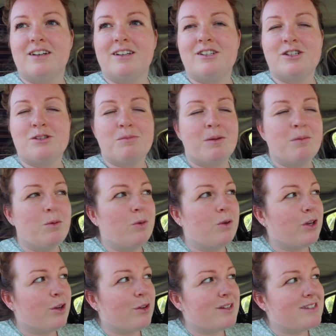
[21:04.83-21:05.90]
it's just made me
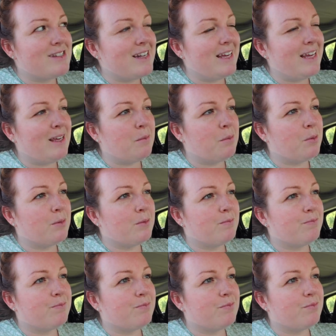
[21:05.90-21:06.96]
want to go to sleep
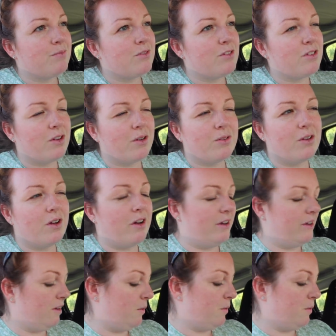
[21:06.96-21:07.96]
so tired.